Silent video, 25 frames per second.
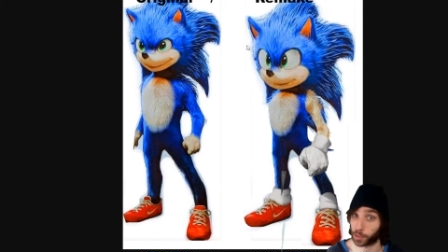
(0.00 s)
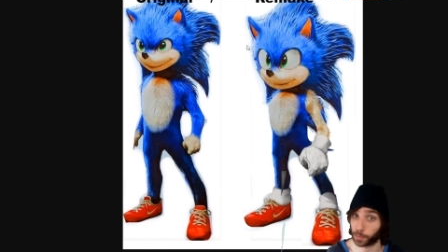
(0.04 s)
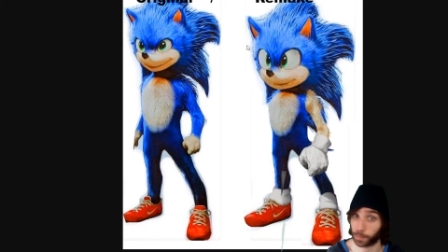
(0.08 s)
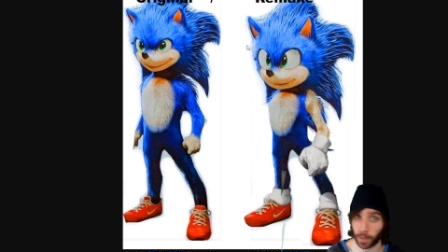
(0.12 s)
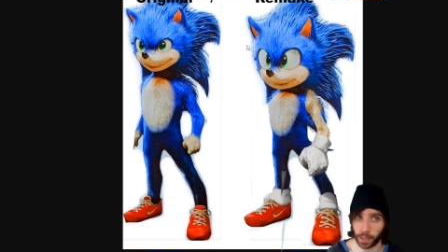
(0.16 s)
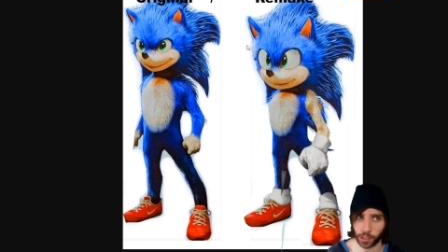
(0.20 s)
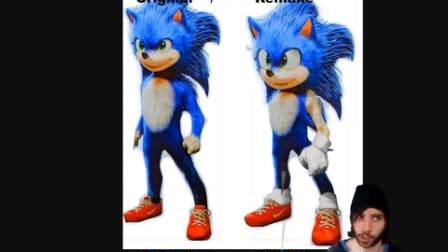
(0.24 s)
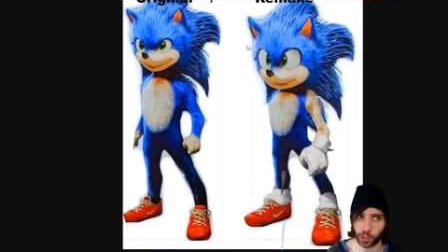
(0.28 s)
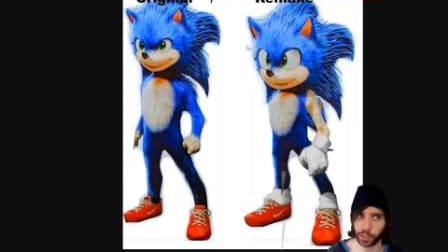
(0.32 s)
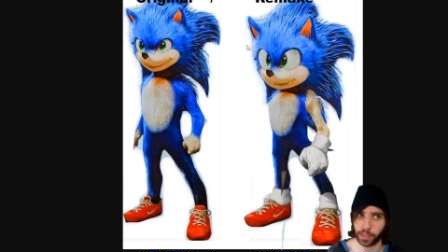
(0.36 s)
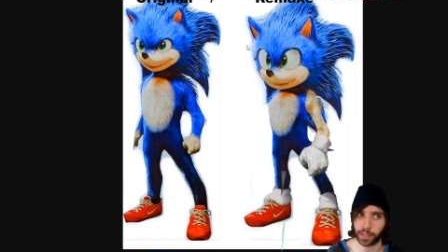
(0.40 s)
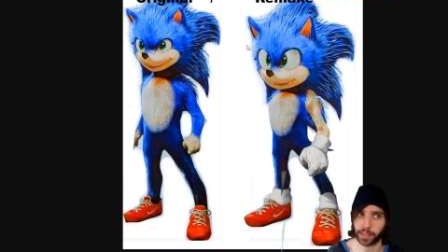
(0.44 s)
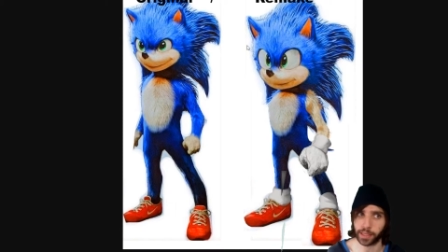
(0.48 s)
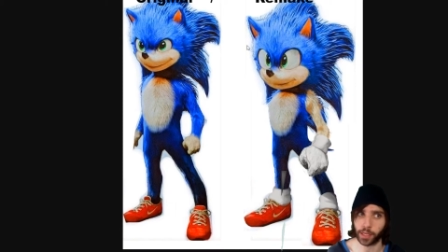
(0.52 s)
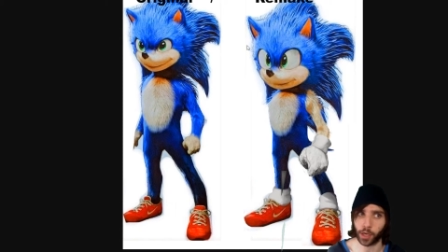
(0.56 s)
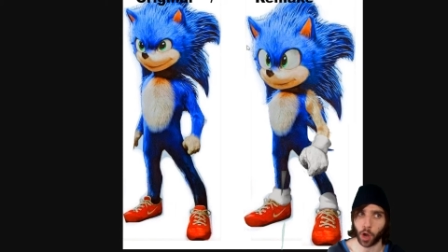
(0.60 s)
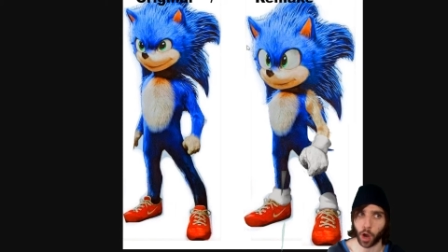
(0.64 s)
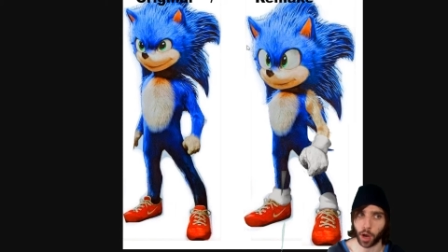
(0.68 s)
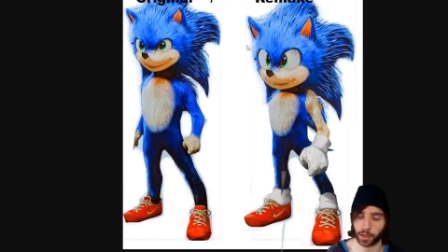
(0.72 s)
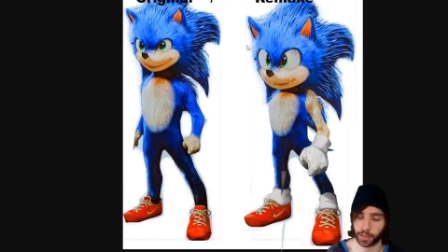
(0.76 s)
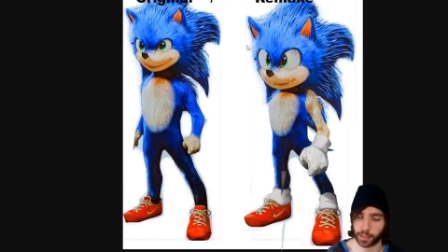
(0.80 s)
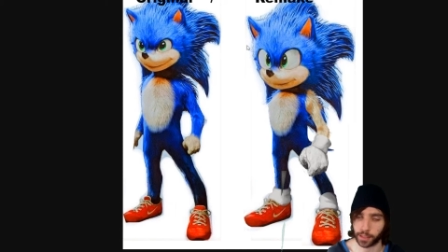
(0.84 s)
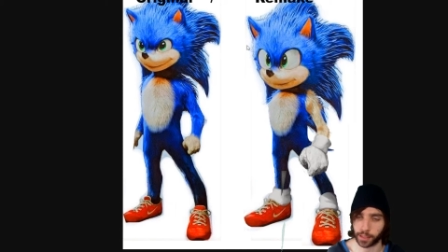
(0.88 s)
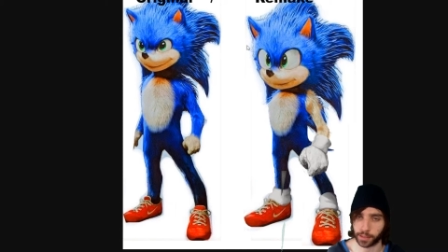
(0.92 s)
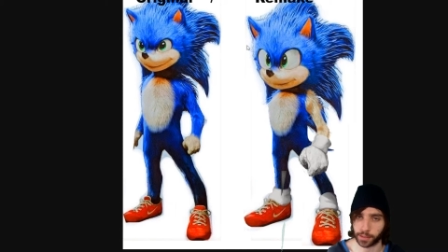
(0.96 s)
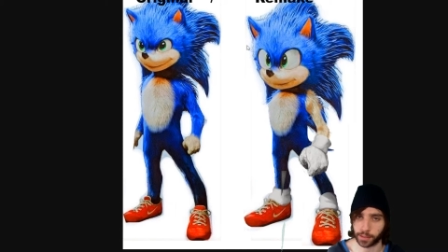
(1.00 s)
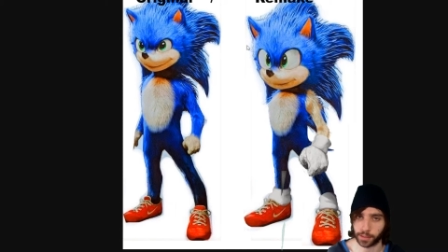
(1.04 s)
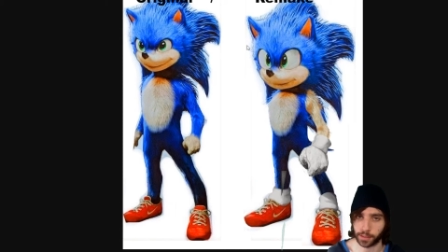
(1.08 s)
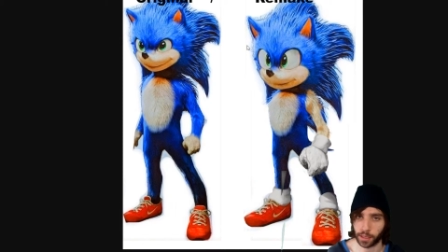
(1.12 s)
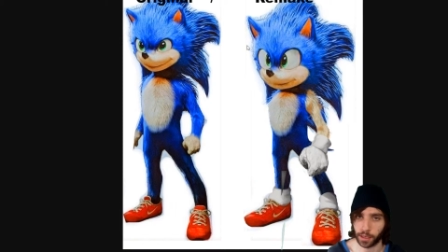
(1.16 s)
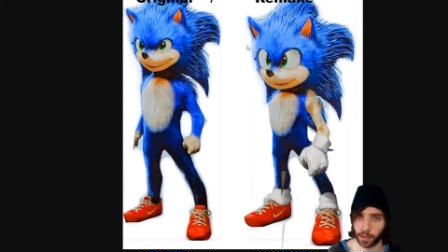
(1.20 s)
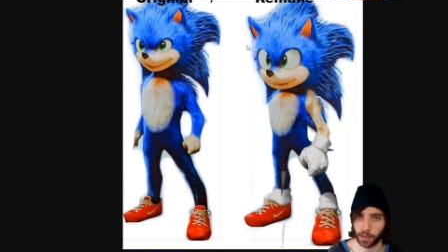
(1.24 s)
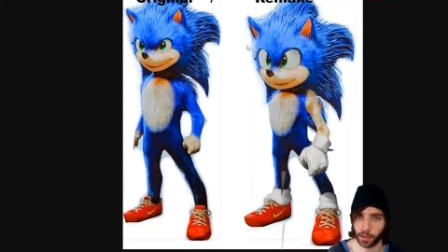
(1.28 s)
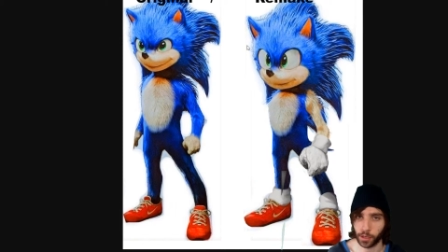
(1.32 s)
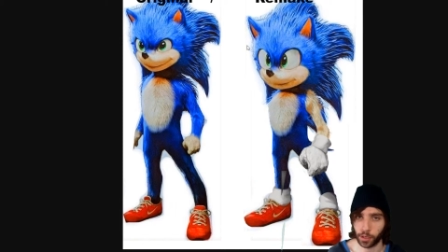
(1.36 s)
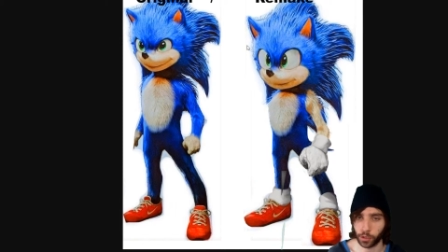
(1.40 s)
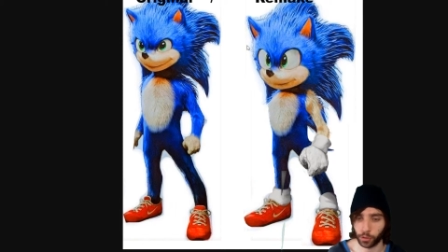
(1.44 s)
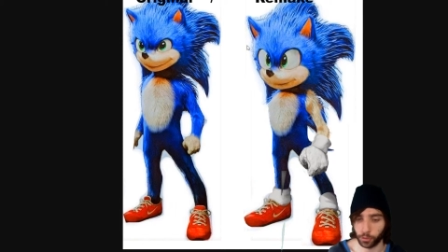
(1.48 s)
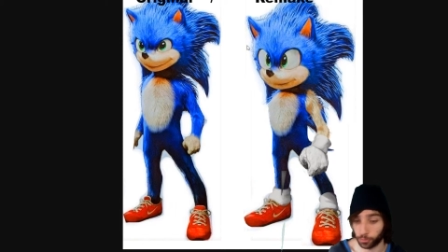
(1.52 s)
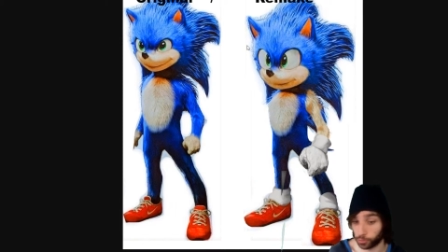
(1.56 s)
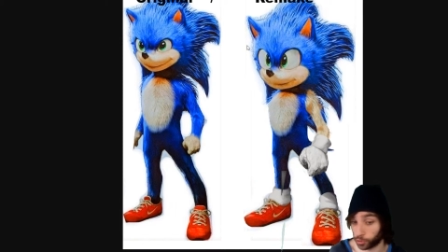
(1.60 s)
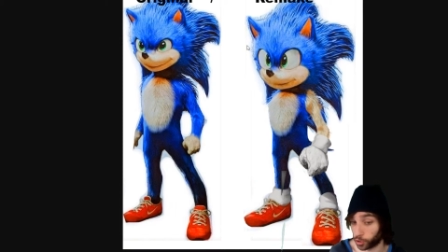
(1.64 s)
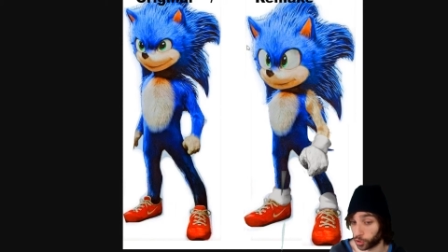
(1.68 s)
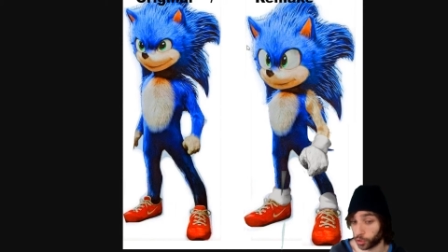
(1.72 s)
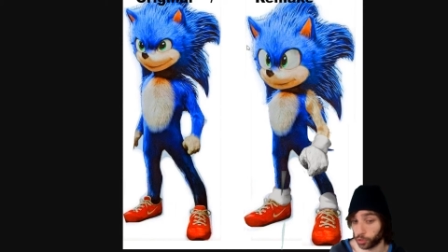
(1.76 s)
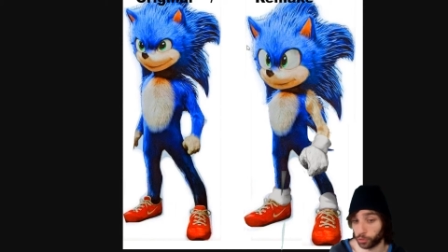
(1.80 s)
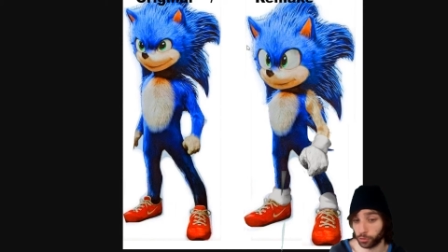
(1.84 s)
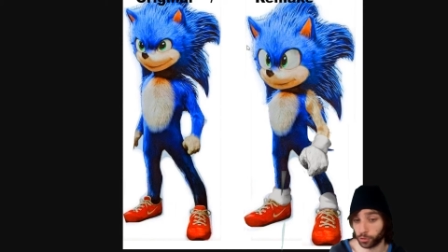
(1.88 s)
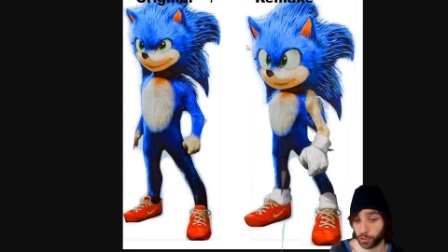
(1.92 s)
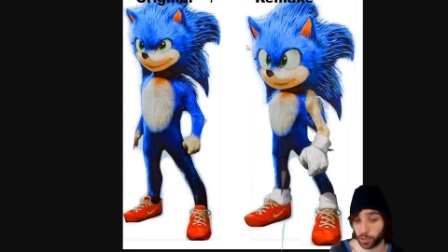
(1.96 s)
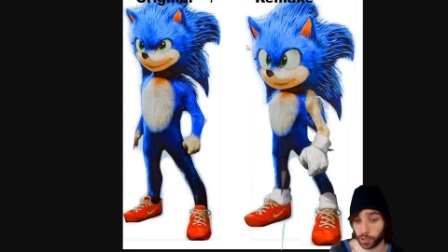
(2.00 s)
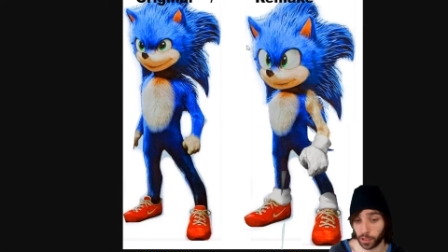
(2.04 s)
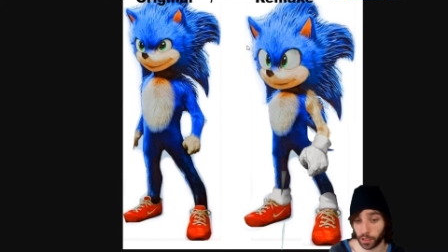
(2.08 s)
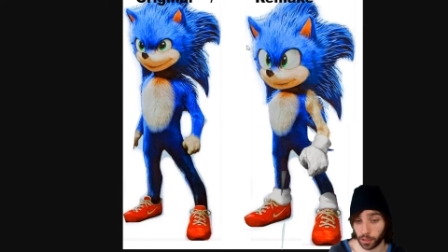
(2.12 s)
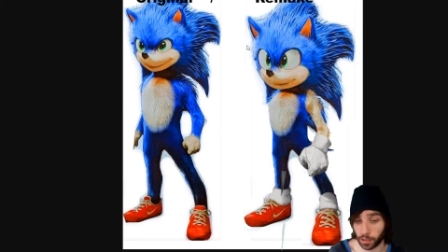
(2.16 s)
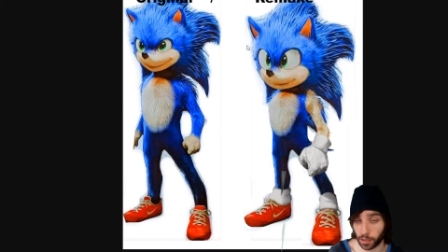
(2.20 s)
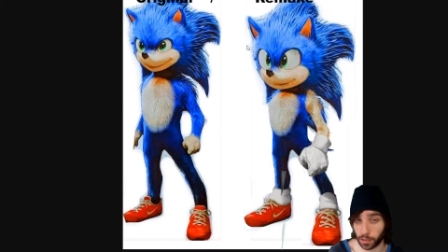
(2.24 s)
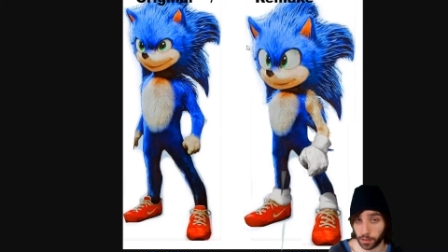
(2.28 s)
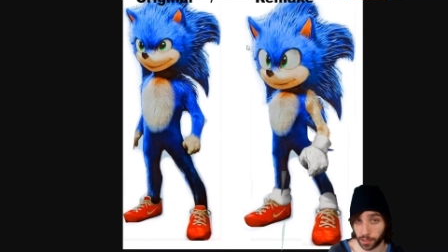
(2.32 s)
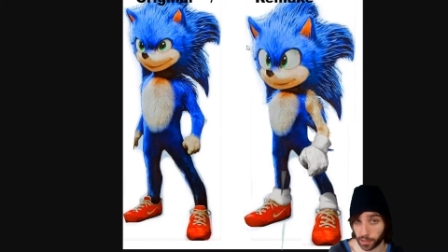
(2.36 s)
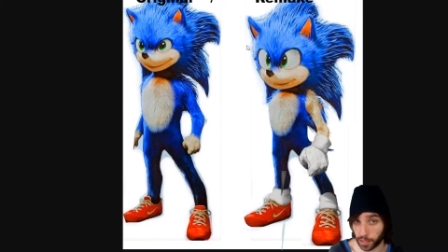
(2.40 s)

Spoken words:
especially the audience who's used to